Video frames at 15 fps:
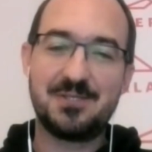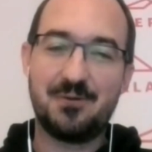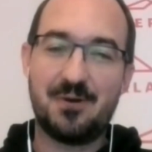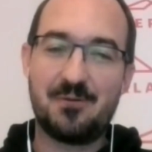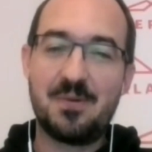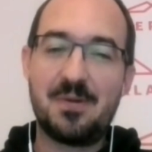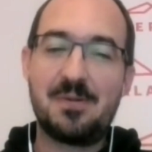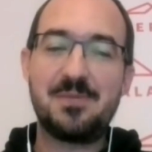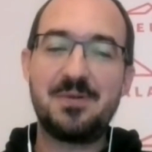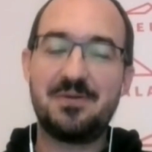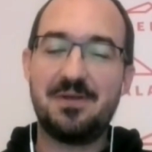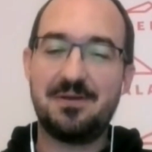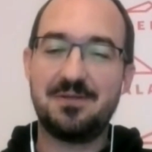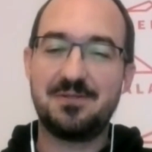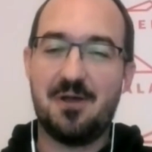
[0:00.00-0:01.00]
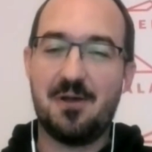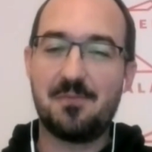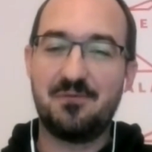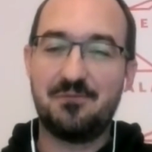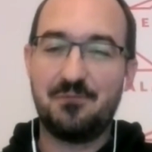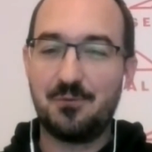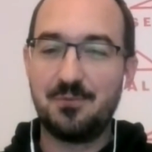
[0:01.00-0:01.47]
So I remember that, so I'm
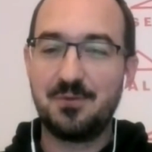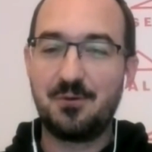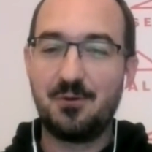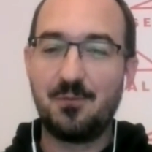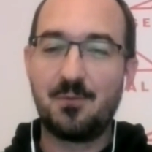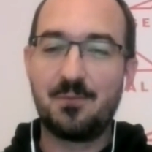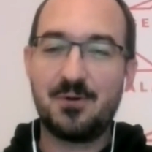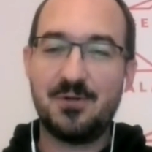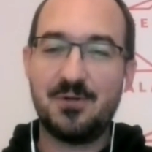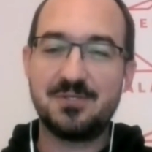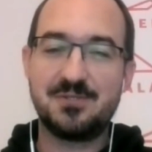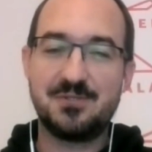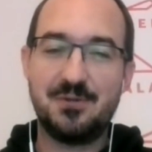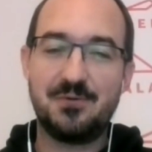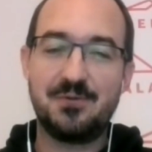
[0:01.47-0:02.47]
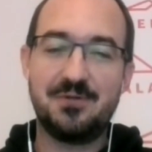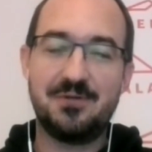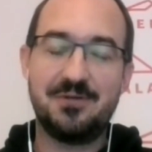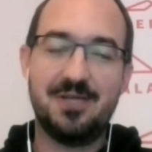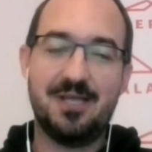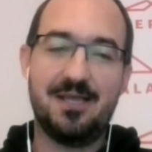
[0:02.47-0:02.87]
a former global process owner,